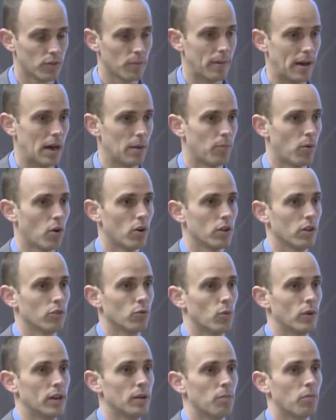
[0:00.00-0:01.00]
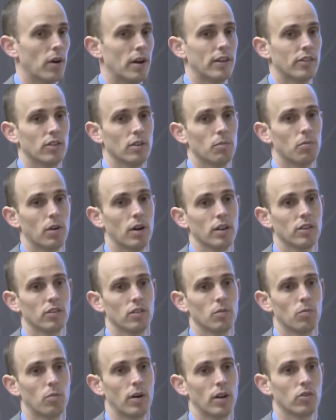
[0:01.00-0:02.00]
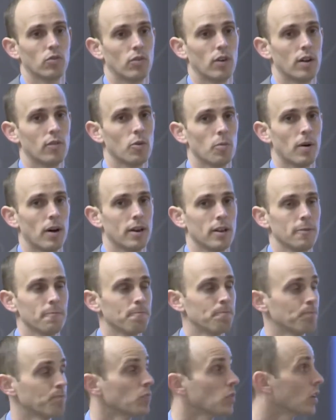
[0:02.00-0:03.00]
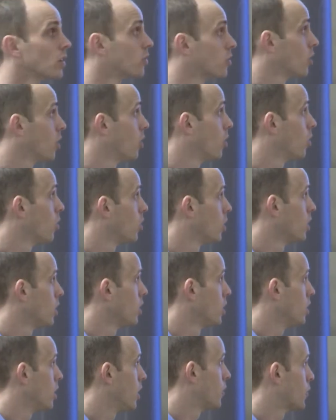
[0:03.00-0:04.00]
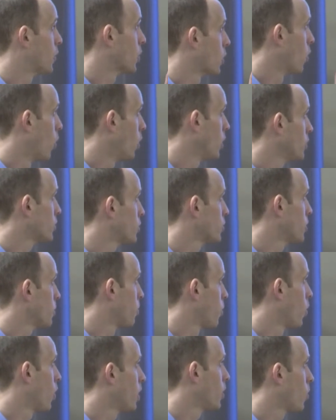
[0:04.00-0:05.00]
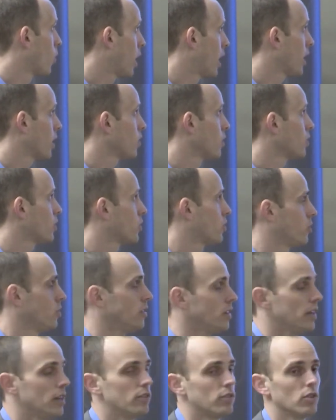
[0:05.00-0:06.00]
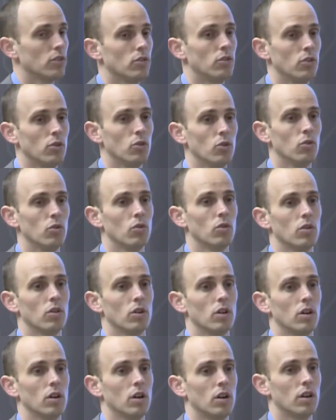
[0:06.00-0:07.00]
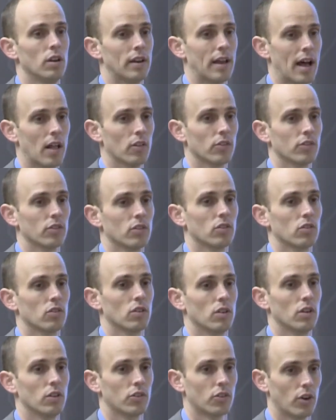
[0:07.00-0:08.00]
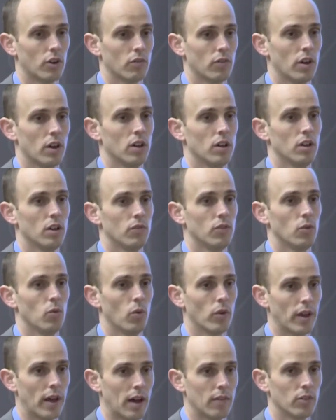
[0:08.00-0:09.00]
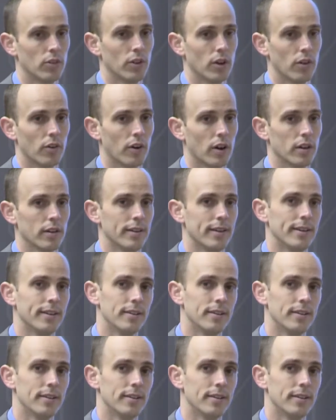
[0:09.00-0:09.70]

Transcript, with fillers: The bad part is when it breaks, it breaks, and it breaks for everybody. So if you're going to deploy wireless, you need to do an analysis and a survey if you want to have it done right.